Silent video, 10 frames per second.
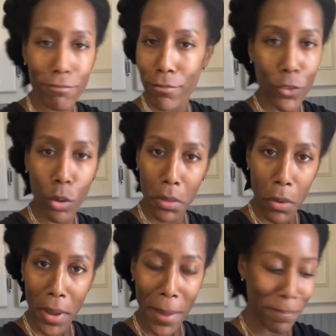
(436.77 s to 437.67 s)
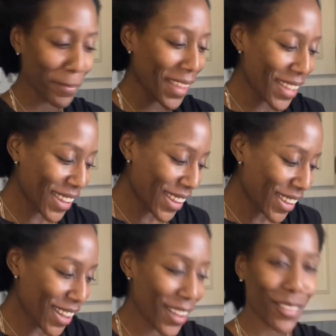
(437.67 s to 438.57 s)
totally okay.
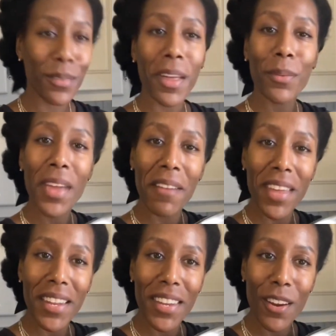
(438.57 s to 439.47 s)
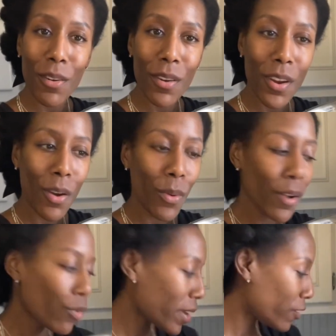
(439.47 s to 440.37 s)
So now that we have that in here, we're
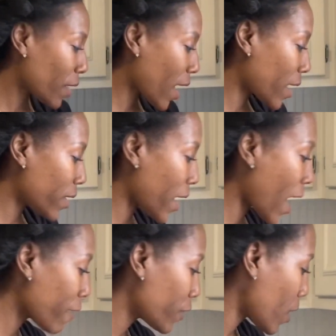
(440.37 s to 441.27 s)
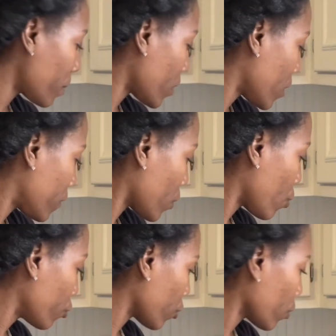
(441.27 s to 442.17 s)
going to add a 1/2 cup of
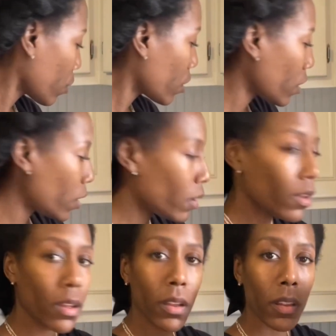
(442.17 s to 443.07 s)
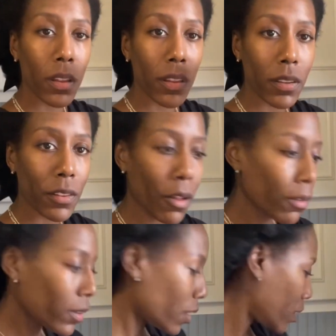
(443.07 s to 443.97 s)
kosher sea
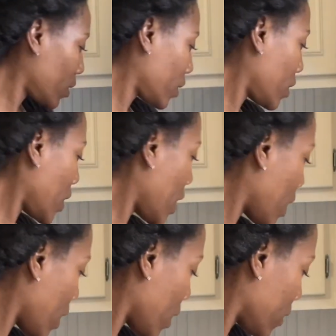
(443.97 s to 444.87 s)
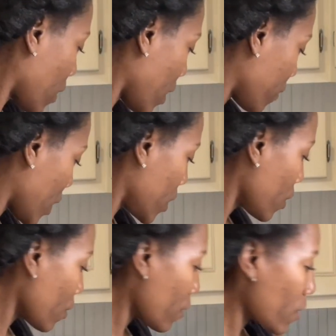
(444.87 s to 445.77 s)
salt, and I have that
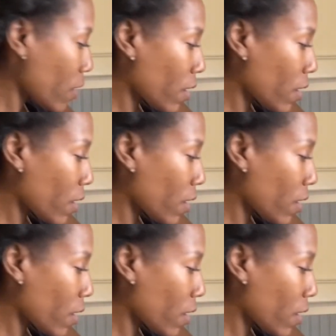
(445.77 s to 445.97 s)
here.